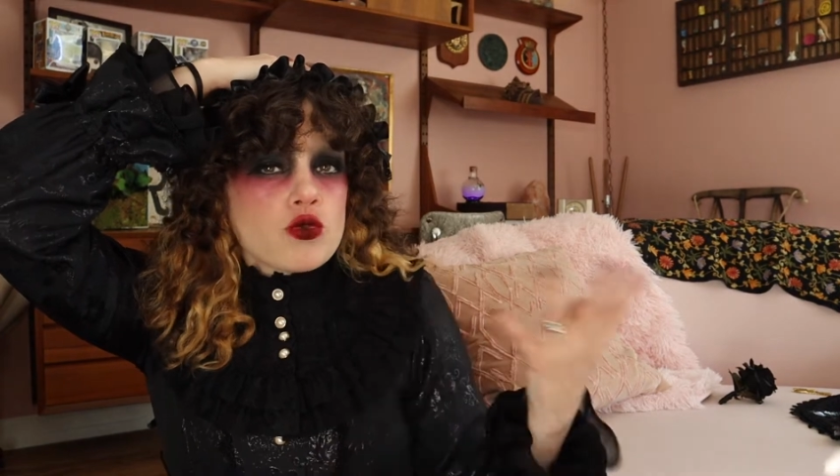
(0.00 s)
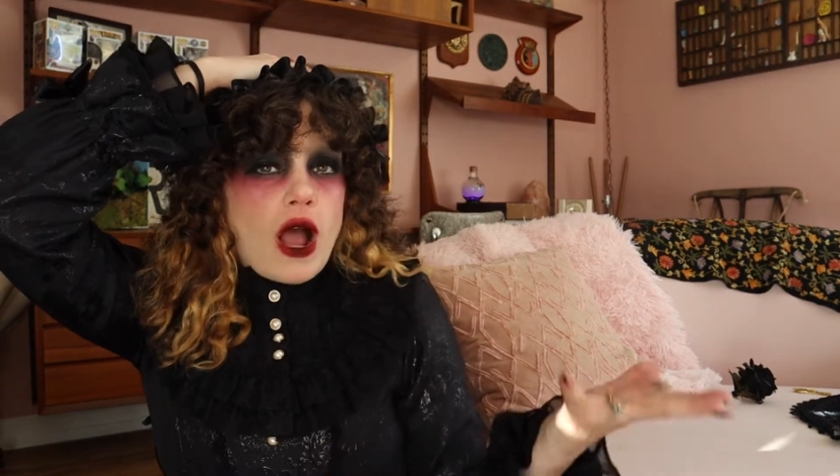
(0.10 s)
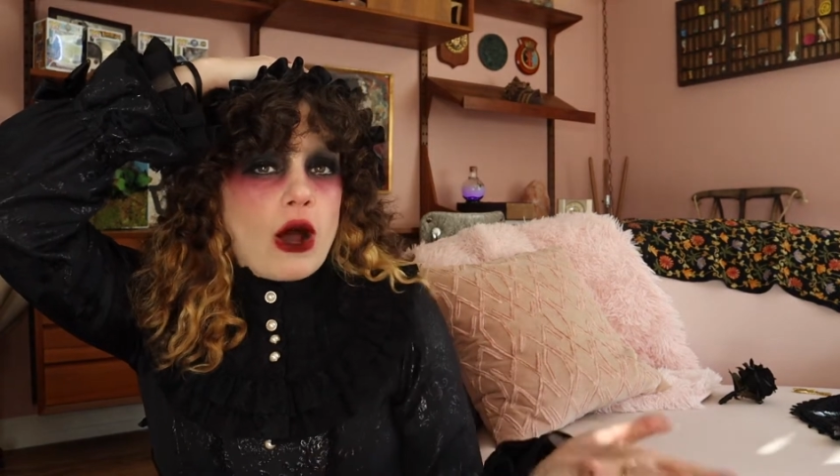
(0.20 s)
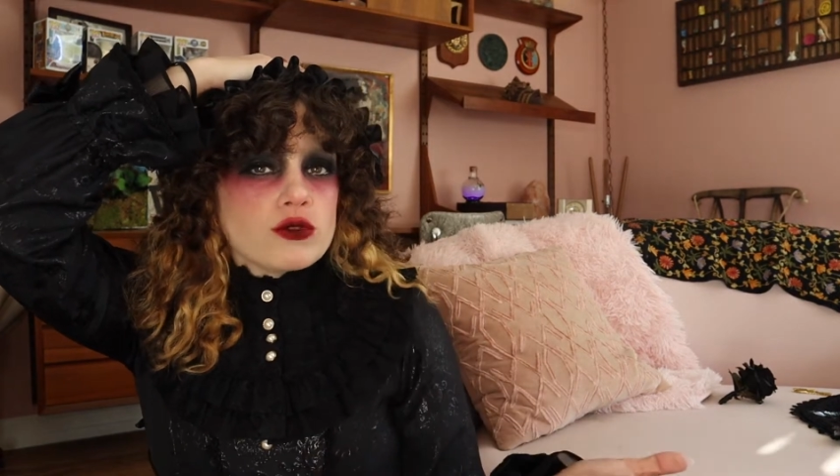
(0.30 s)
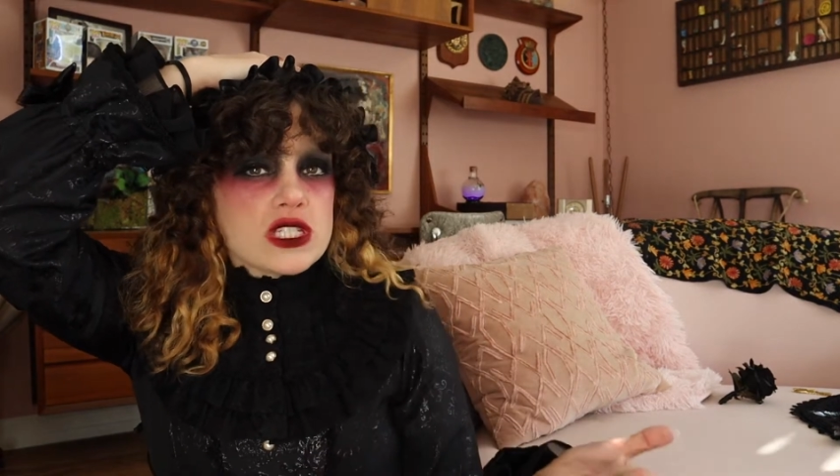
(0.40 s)

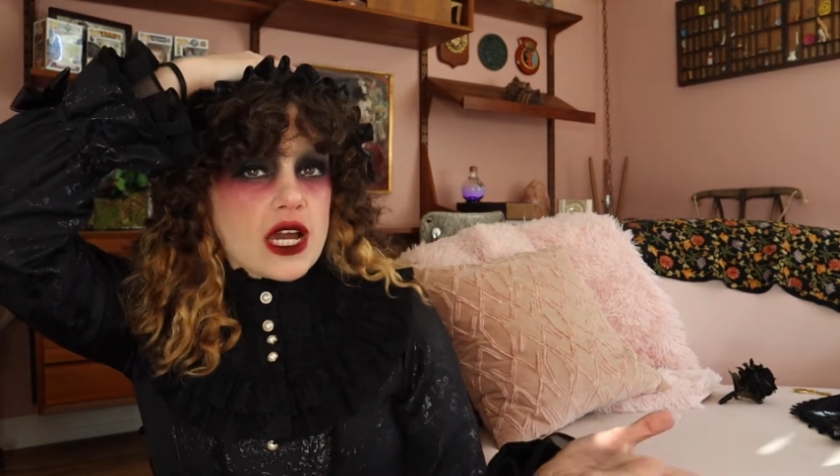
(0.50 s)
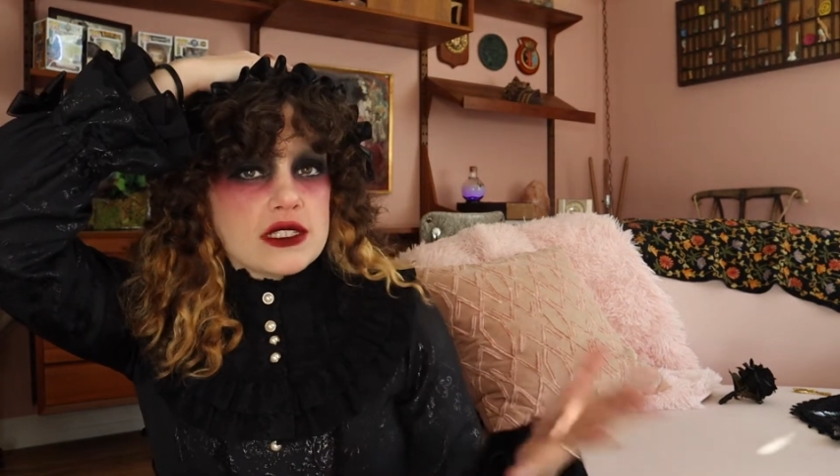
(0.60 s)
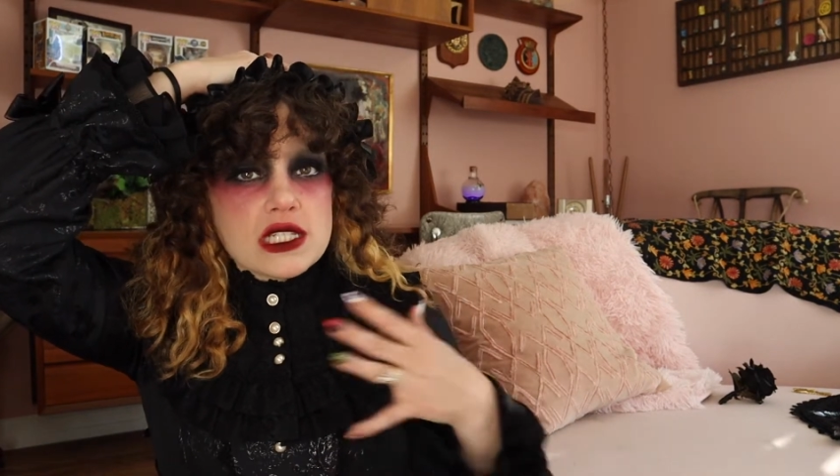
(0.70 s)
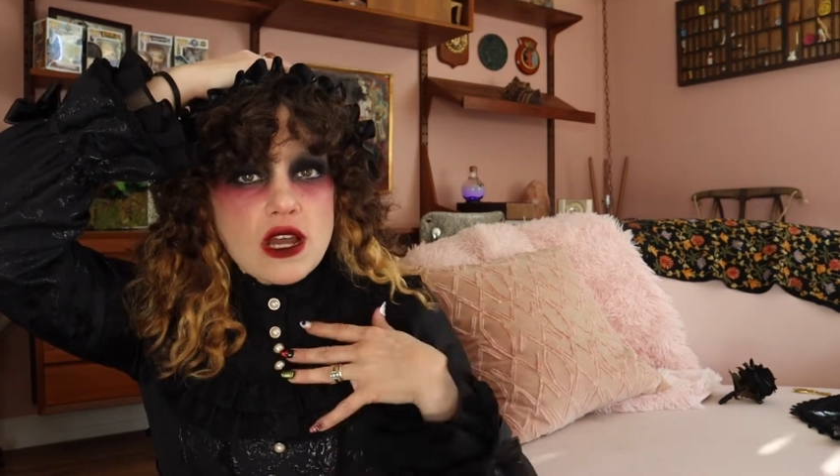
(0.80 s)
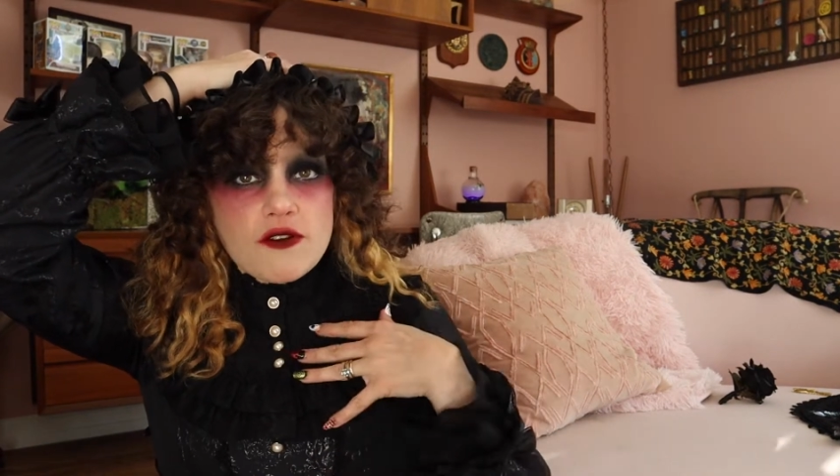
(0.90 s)

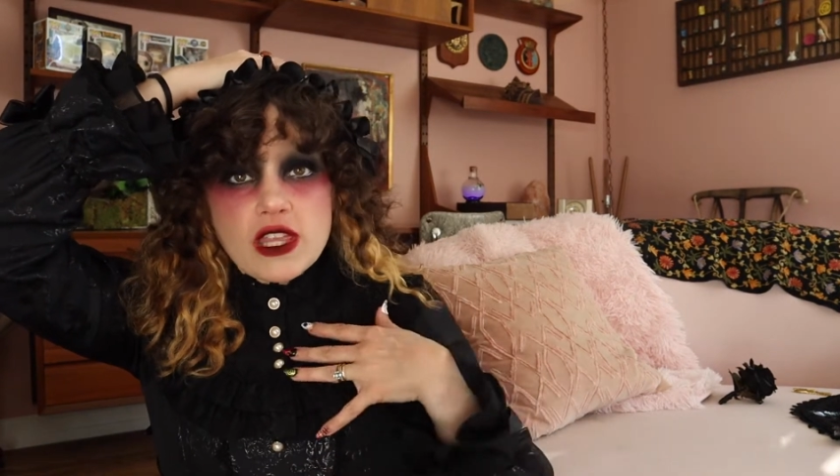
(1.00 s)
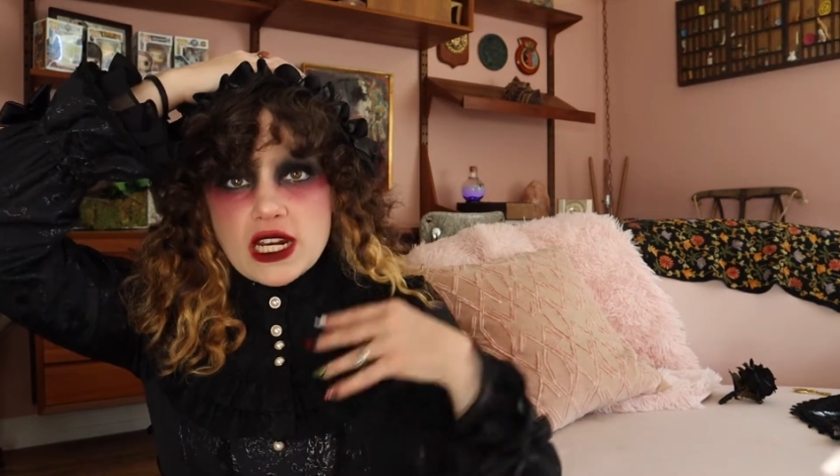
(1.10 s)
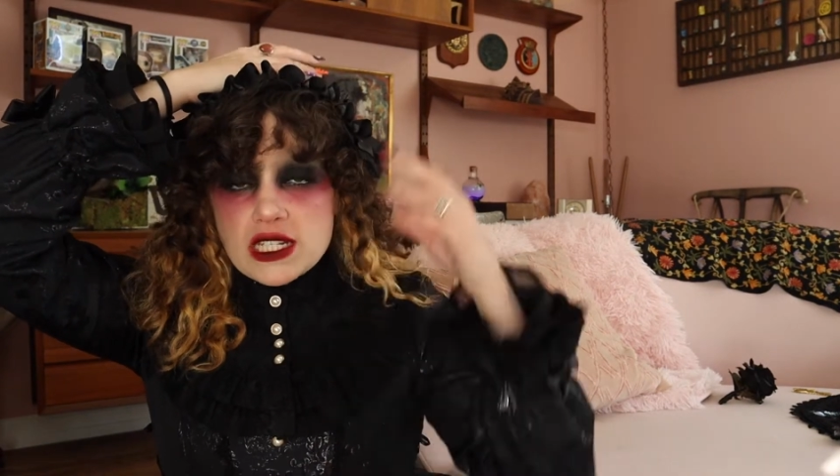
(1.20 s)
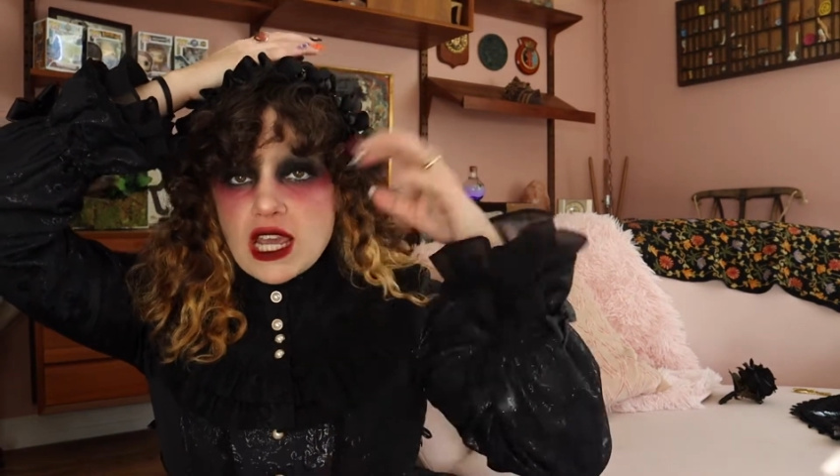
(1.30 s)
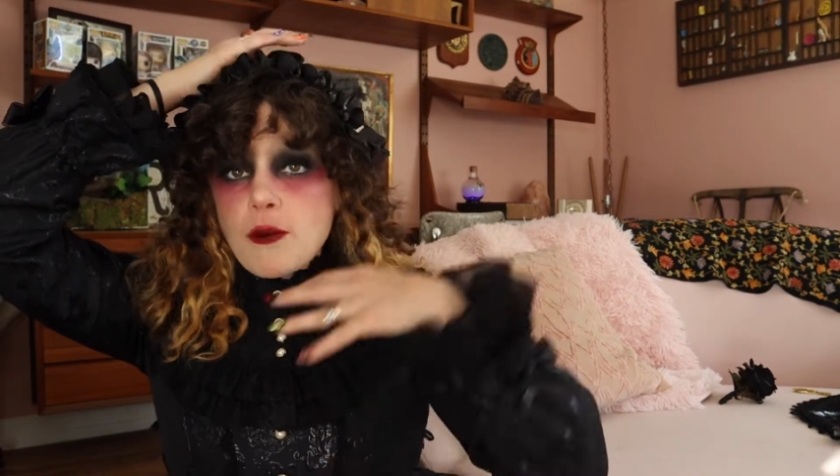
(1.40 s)
outside stuff, and then
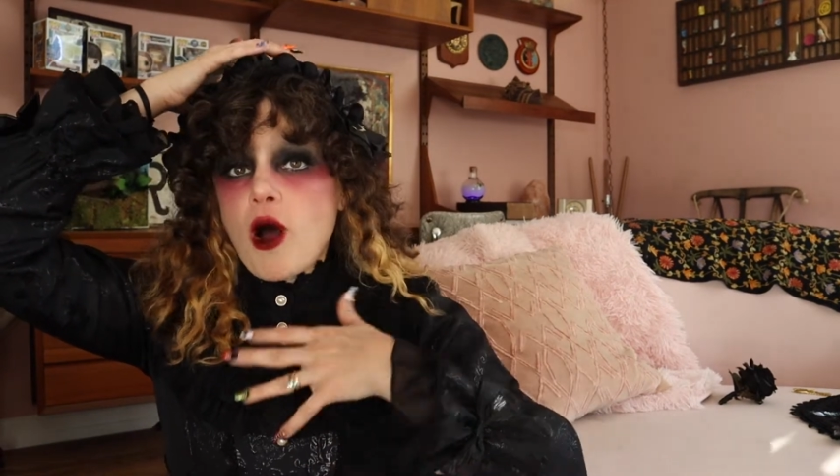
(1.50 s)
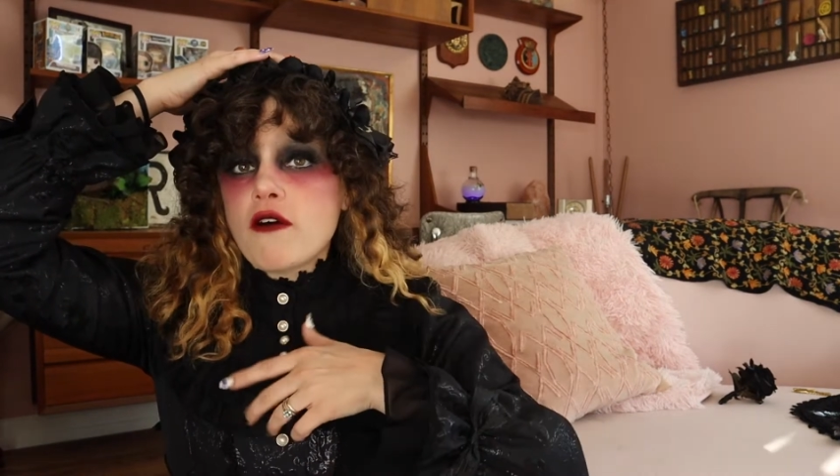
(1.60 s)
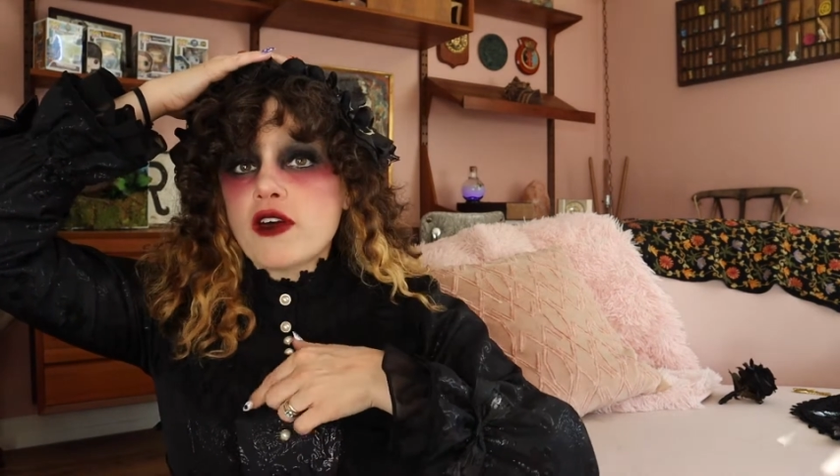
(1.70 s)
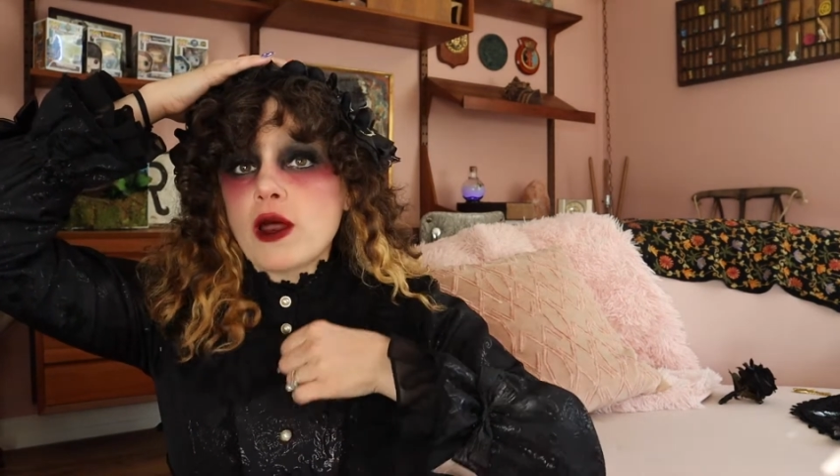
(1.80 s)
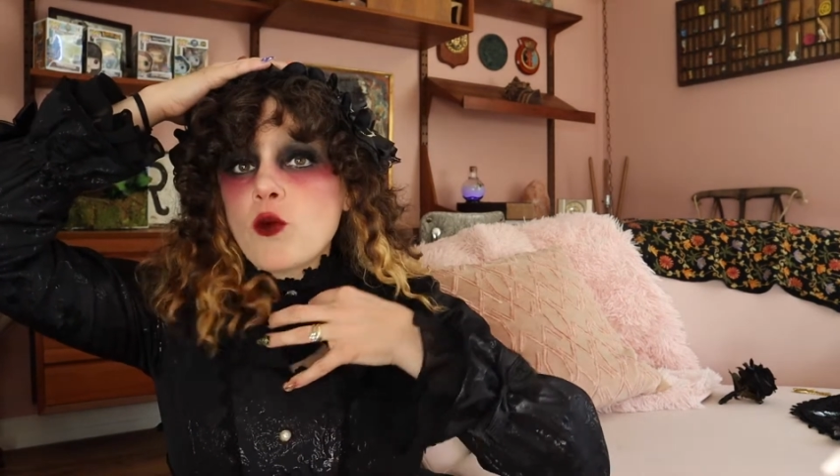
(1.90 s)
I take them
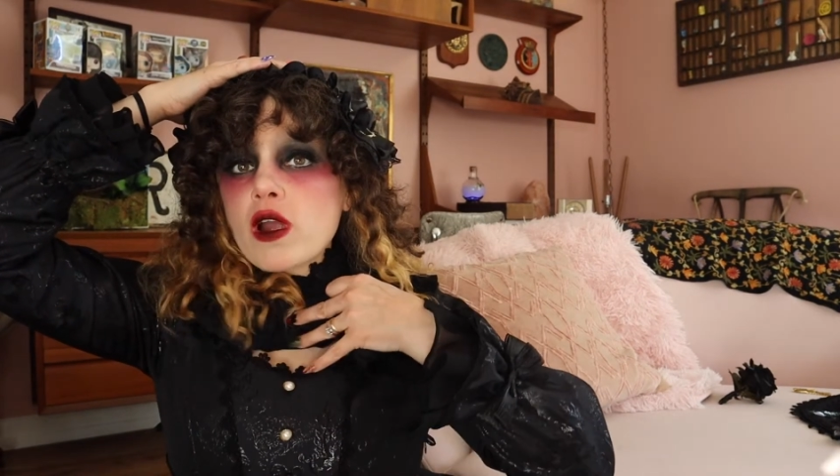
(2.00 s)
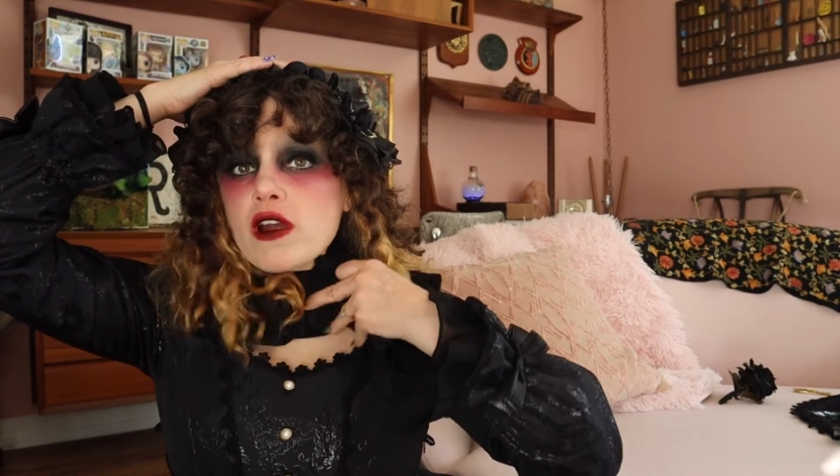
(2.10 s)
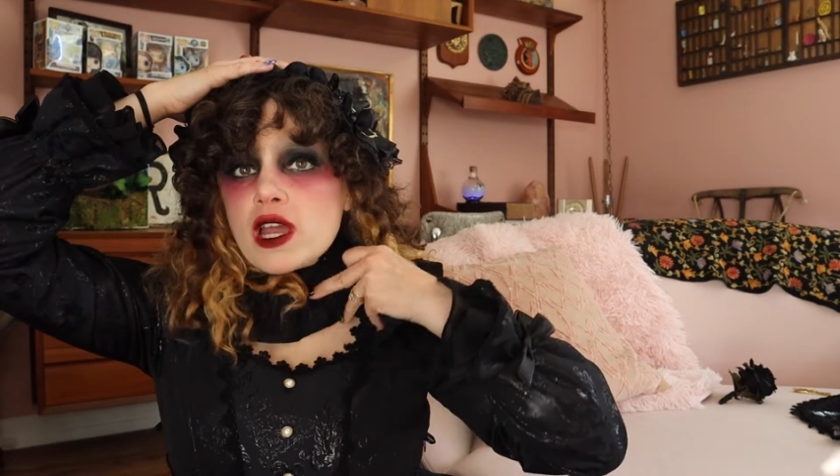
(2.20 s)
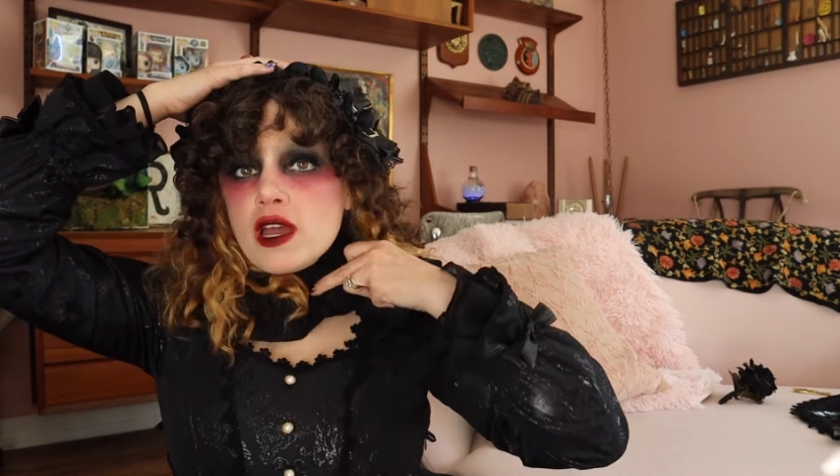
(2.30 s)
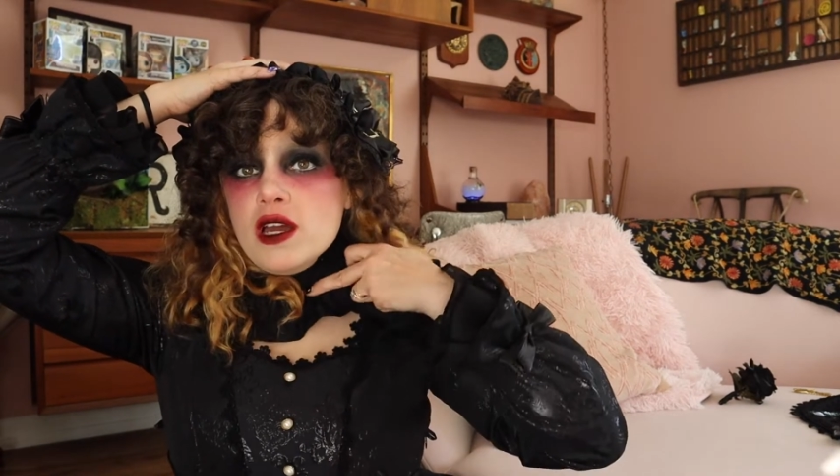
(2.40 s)
off and I'm
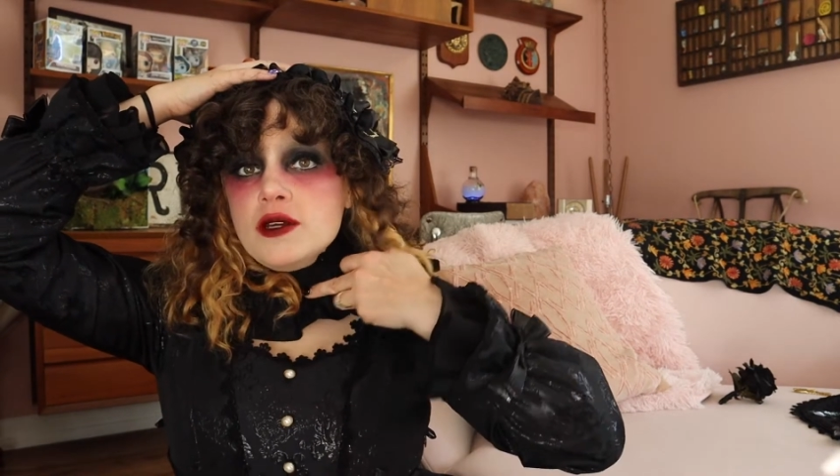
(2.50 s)
wearing